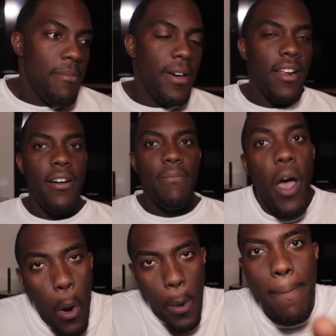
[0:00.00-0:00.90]
But uh,
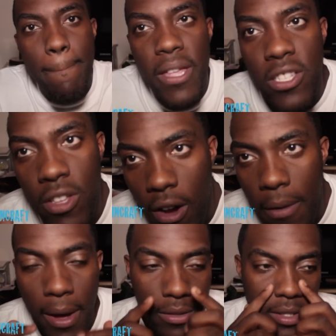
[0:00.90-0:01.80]
no, Let's talk
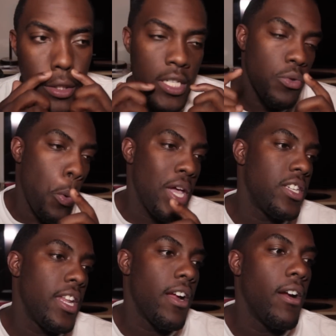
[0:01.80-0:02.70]
about the
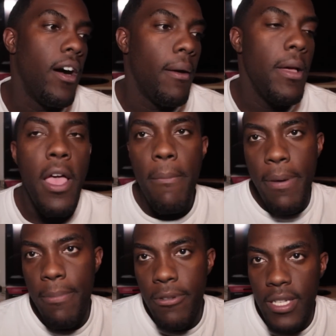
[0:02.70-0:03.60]
situation here. Um,
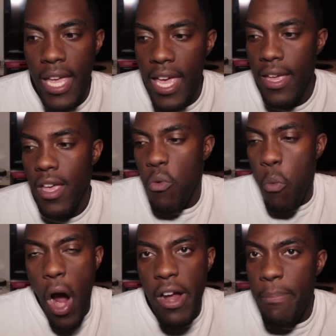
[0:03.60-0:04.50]
people saying,
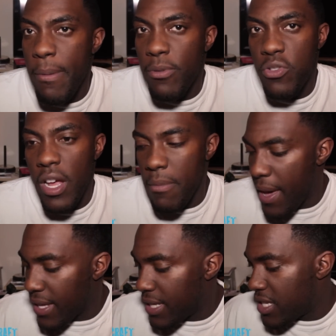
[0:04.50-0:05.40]
why are people trying to
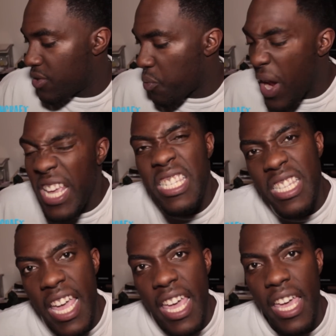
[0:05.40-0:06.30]
make this race
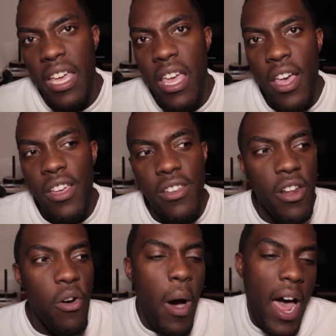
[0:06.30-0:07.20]
thing? You
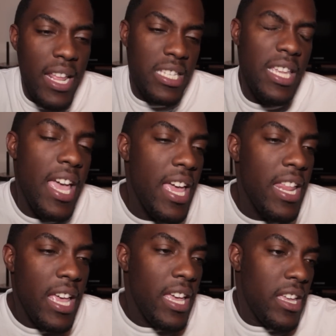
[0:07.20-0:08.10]
know, why they
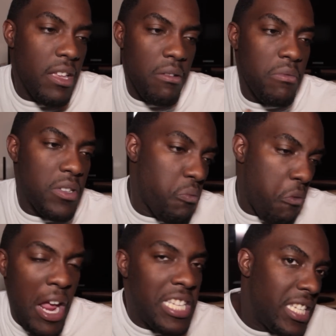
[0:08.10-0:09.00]
saying it was a
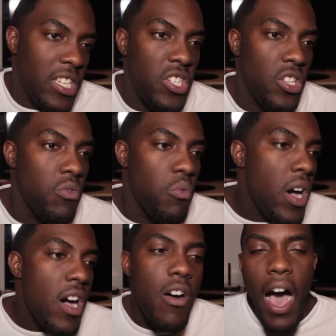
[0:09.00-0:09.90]
race issue?
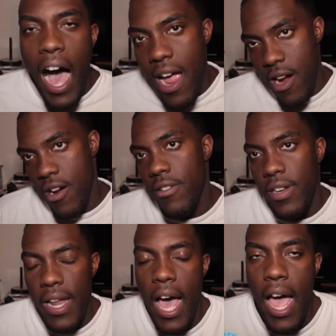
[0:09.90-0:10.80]
Well, I heard
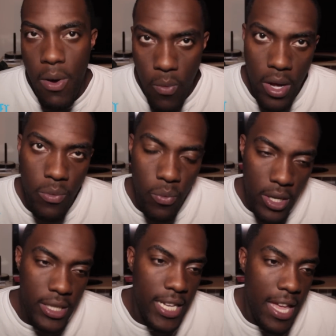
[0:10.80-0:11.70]
the
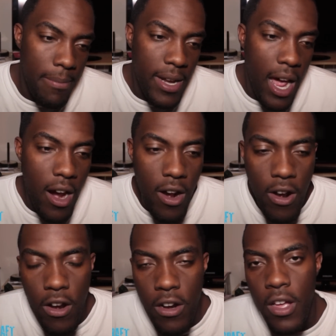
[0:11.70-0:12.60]
911 tape and I
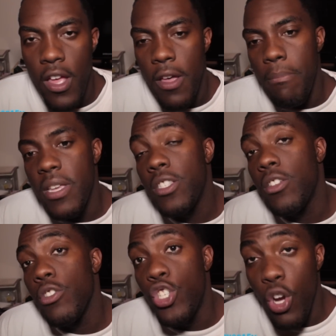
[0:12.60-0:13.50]
heard
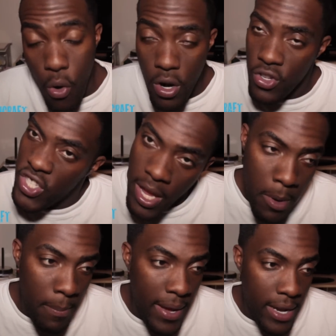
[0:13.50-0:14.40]
Mr. George
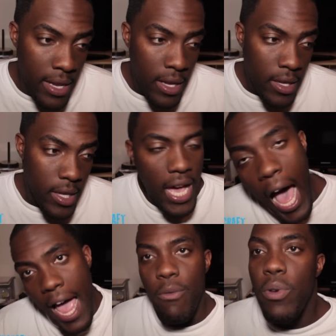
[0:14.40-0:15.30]
Zimmerman, the
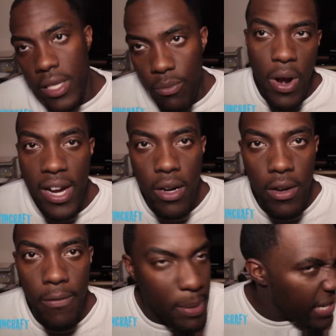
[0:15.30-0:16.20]
guy with the
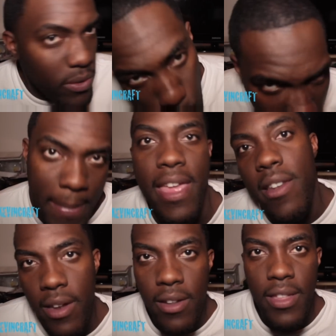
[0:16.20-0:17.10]
record of beating
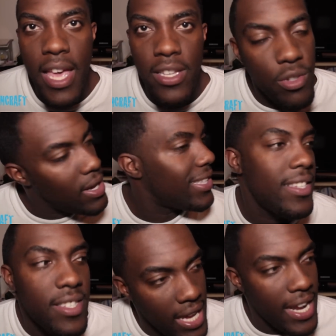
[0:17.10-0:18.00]
women. Yes, you got
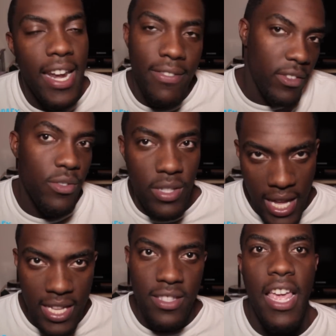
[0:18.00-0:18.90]
to say that after you
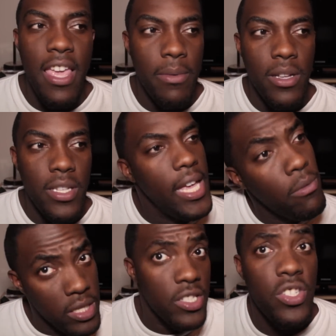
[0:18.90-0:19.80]
say his name because
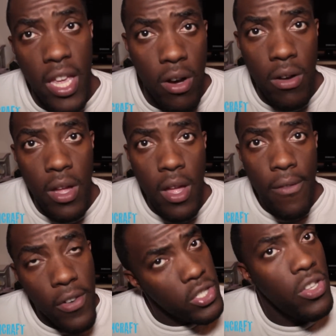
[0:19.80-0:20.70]
he was in jail
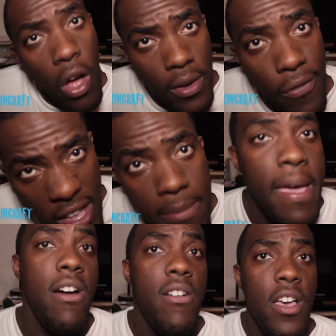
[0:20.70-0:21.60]
for assaulting a
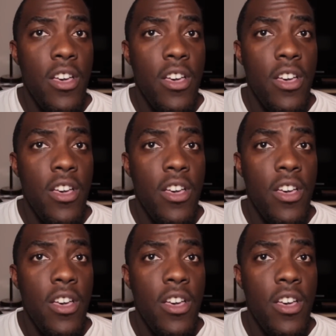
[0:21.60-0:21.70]
female.